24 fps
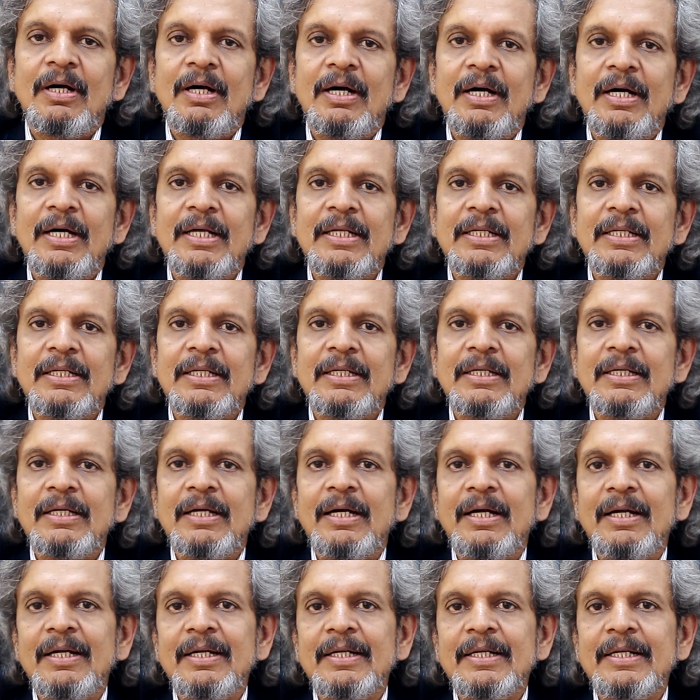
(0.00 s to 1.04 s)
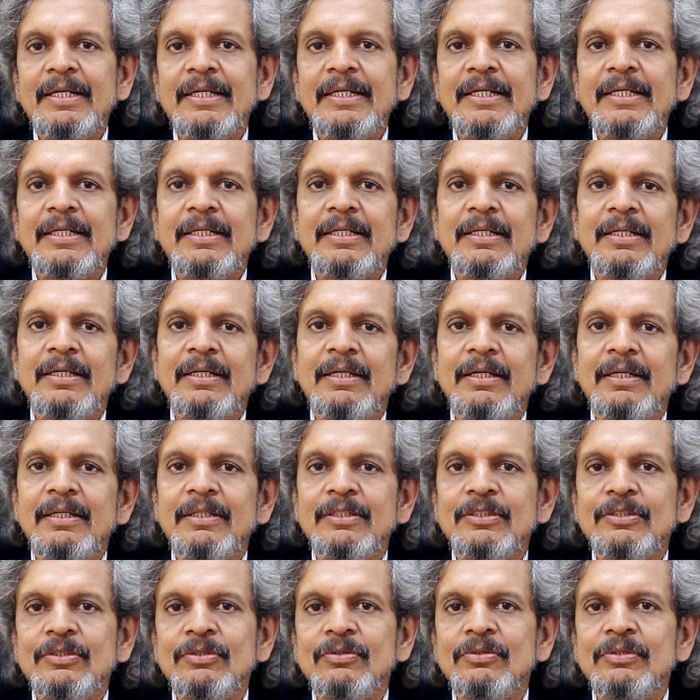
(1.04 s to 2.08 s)
or uh, alternate uh,
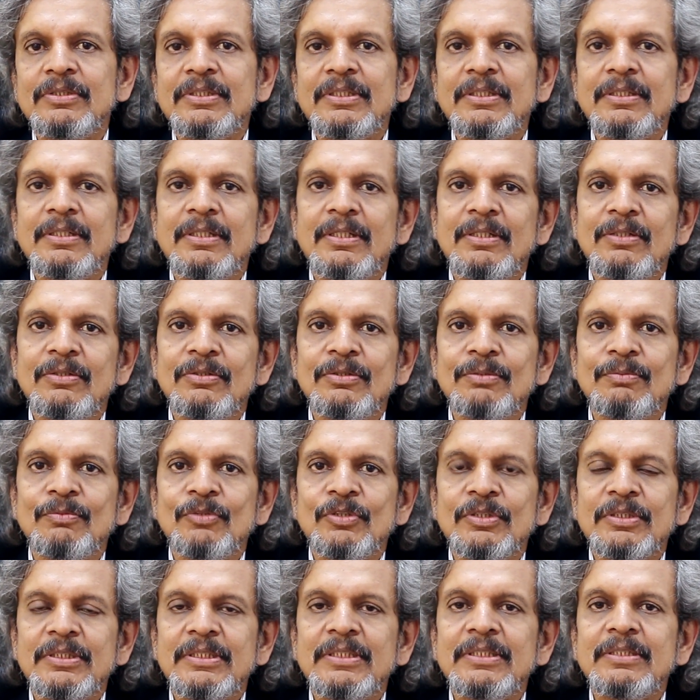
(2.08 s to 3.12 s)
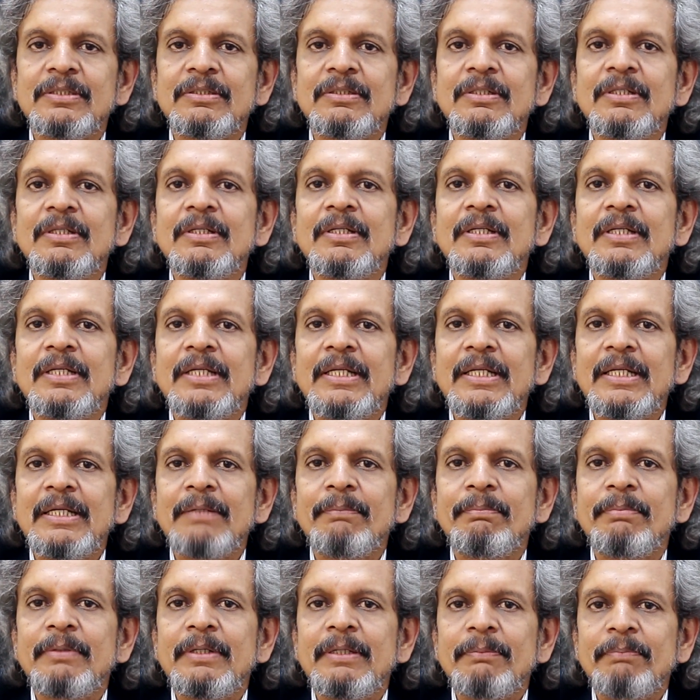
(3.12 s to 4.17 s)
hard stools and loose motions in a,